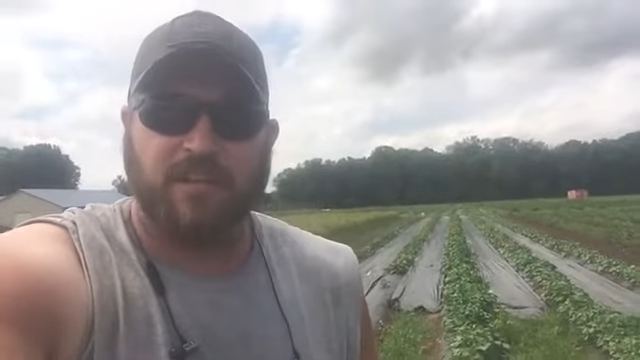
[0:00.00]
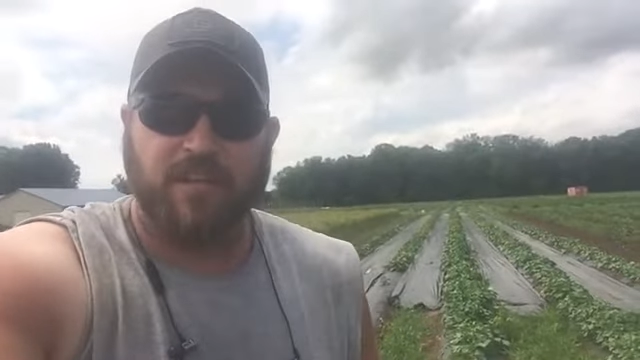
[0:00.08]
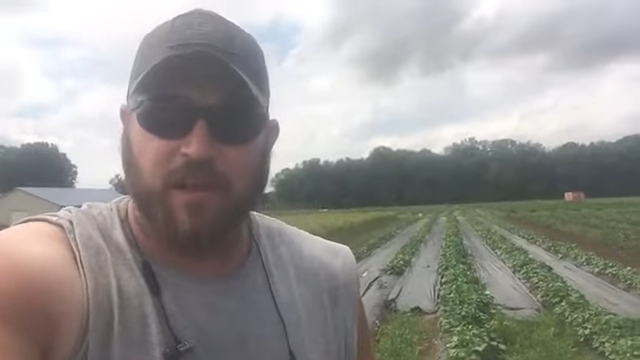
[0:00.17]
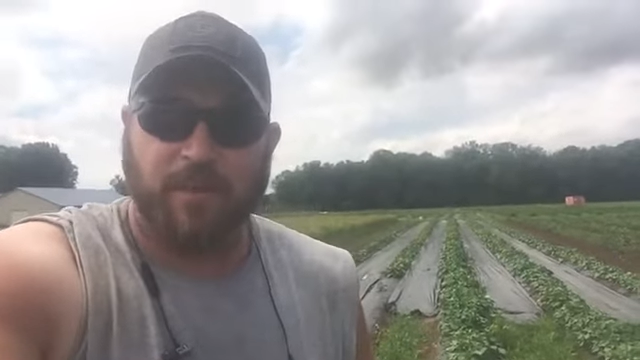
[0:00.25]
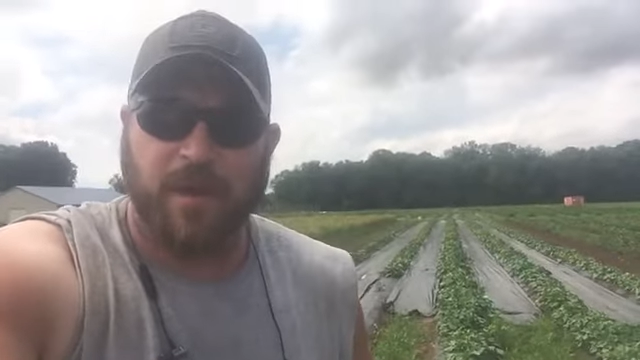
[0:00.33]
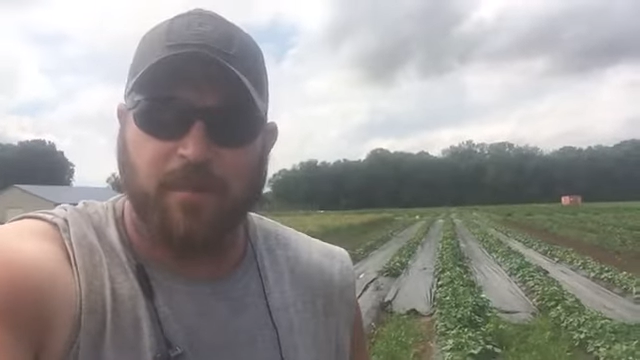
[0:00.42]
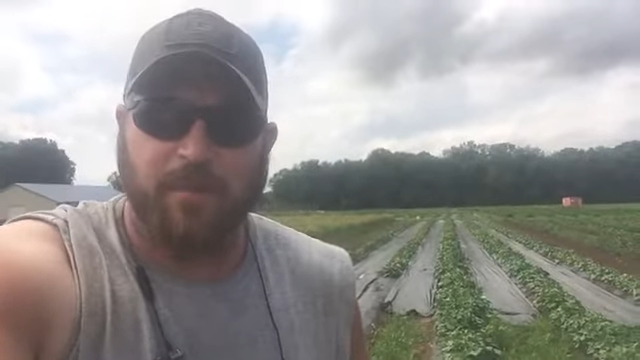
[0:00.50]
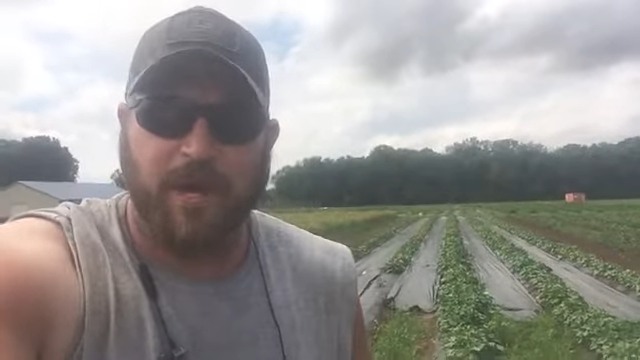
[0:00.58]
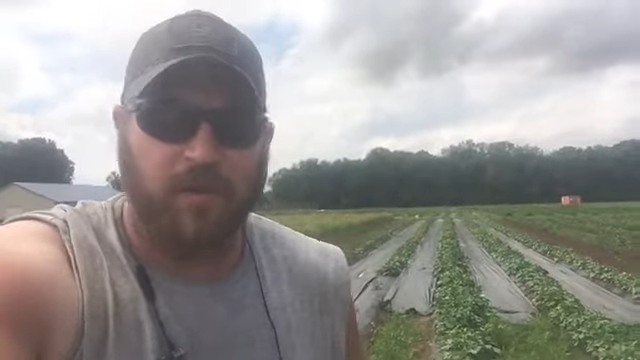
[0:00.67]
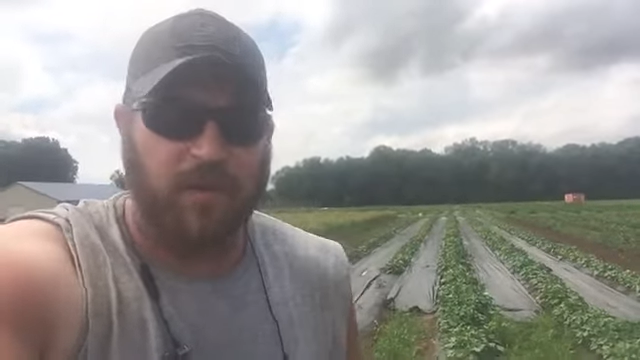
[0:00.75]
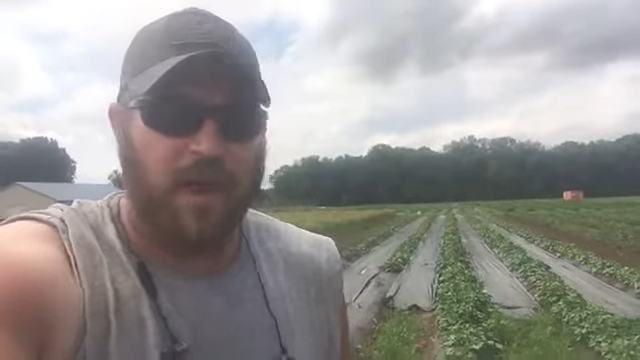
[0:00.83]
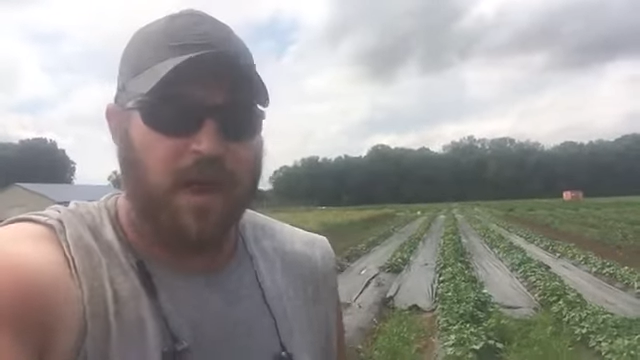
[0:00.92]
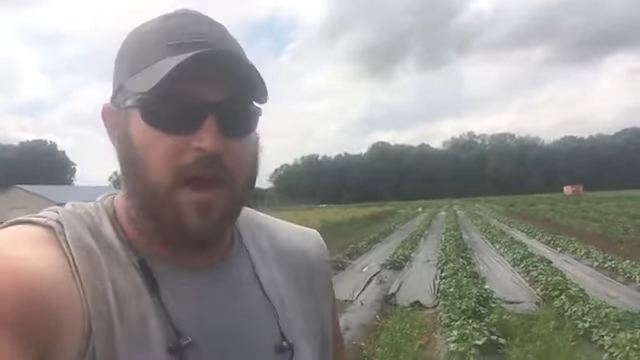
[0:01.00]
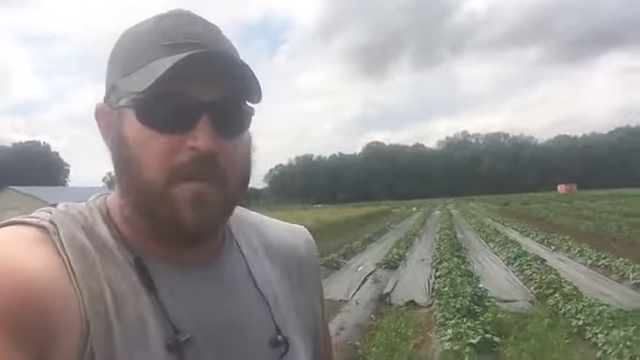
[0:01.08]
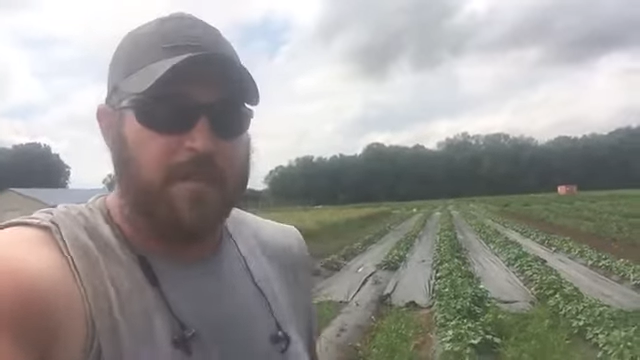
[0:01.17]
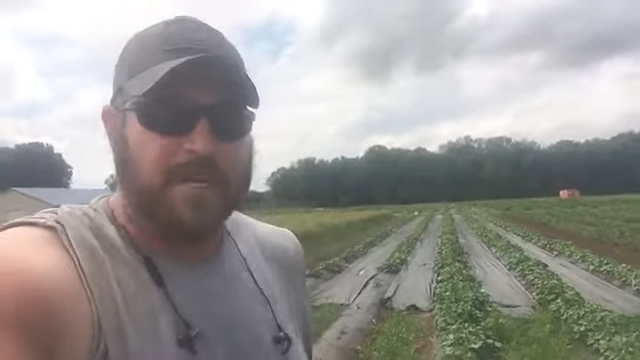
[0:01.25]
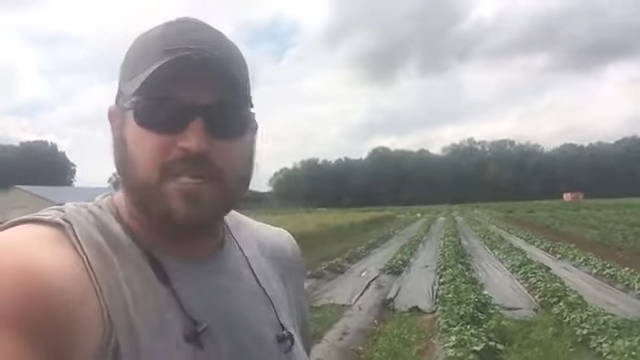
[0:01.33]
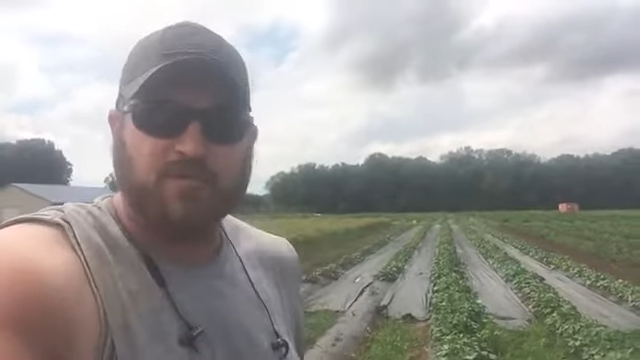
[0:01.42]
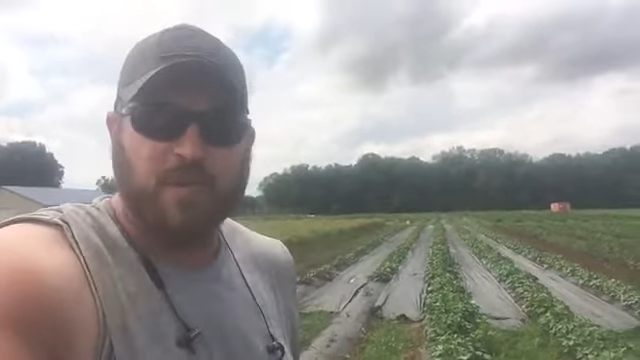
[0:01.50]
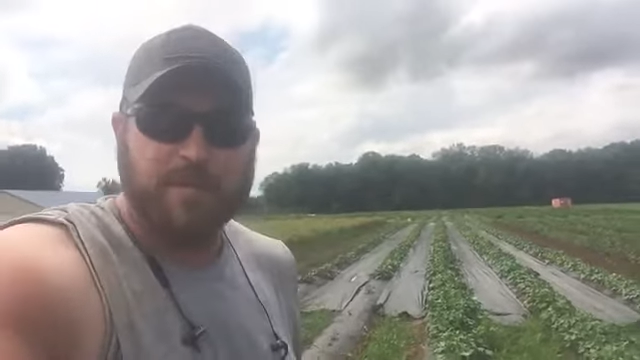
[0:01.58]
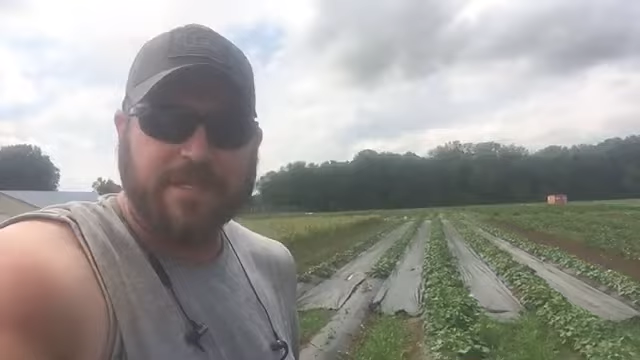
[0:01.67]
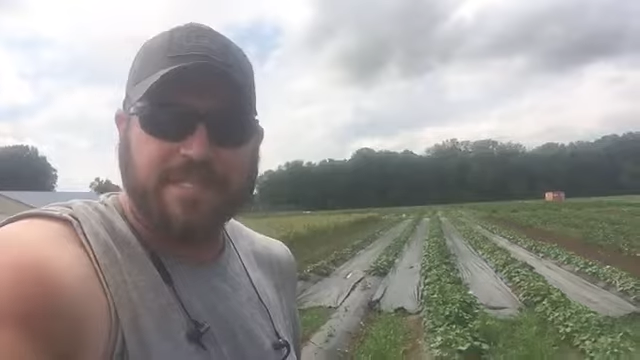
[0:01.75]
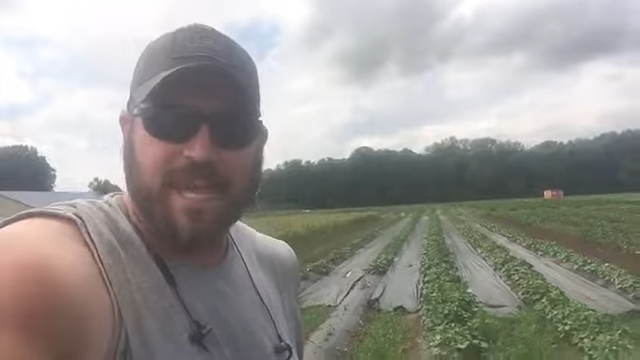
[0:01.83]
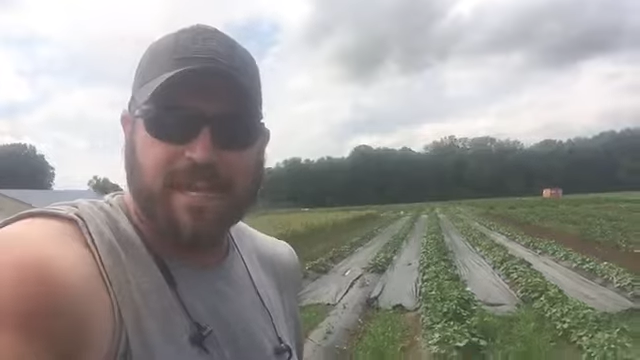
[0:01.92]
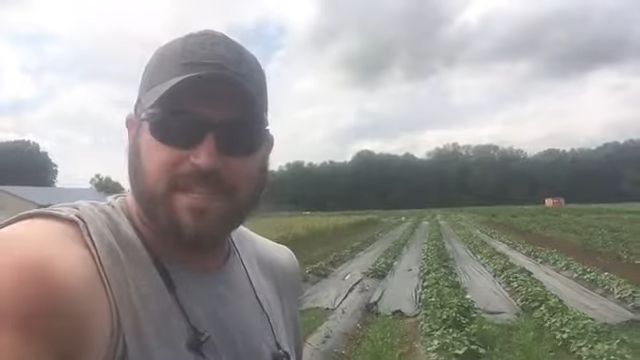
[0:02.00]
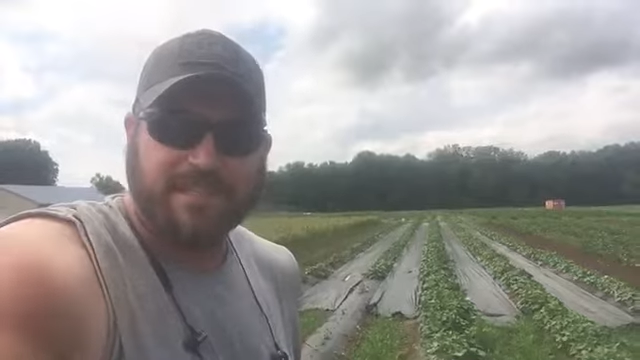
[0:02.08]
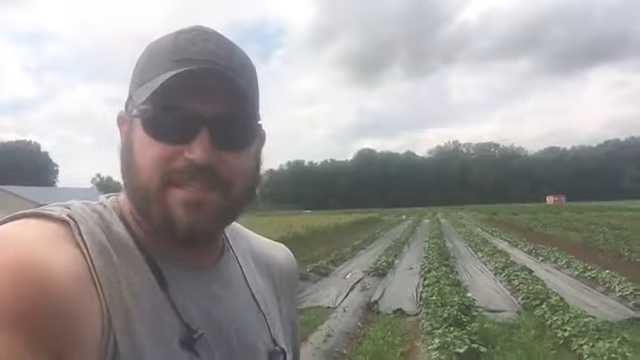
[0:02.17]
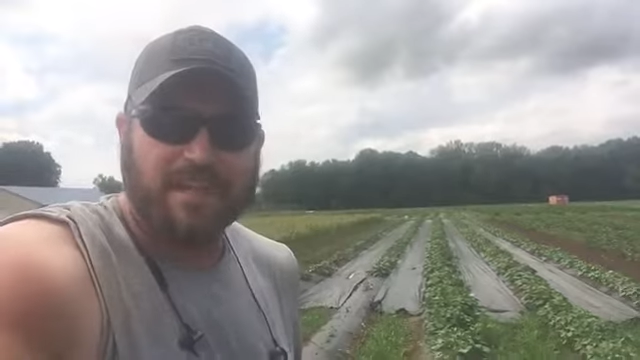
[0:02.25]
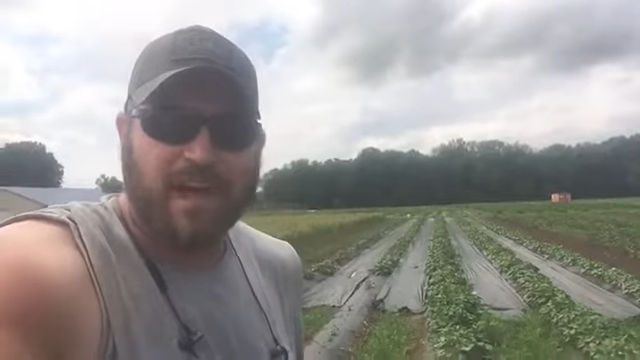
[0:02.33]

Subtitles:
you a little bit about my sweet potatoes